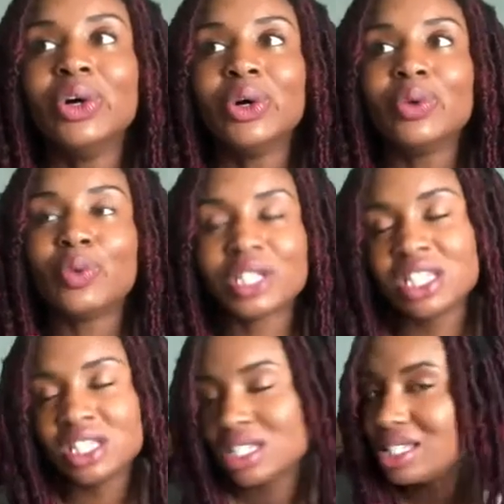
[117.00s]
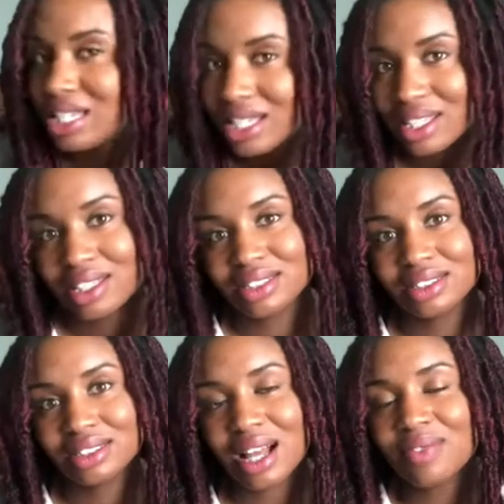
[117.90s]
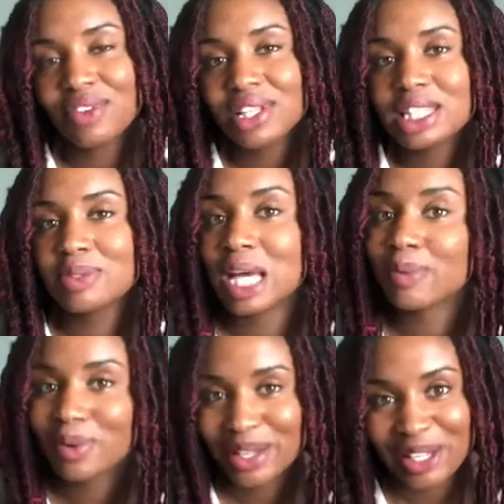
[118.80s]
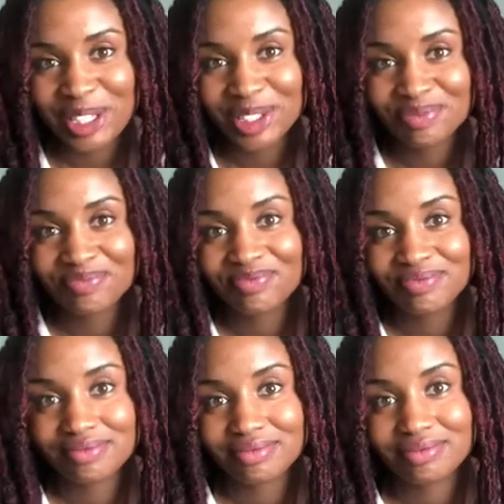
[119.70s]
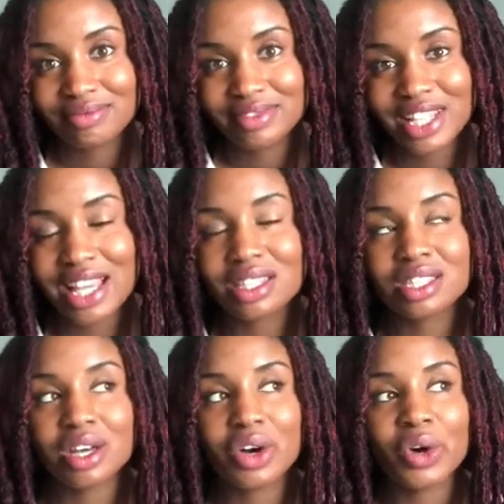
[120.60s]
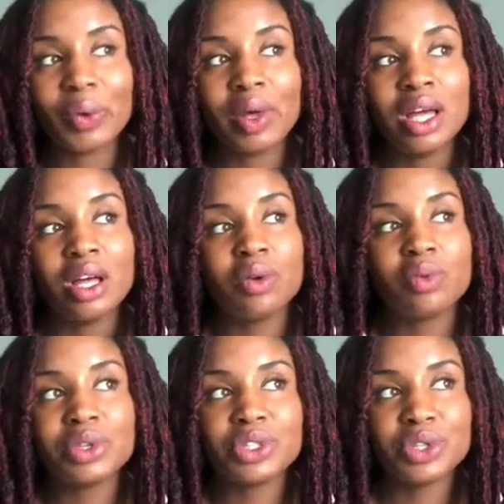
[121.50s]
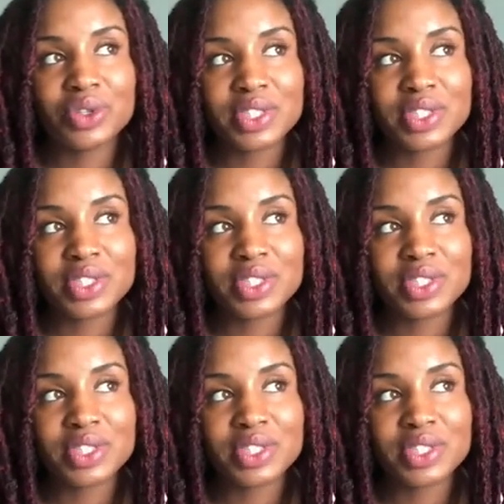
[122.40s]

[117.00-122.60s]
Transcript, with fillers: what she just did. I'm feeling some type of way. And so when we do those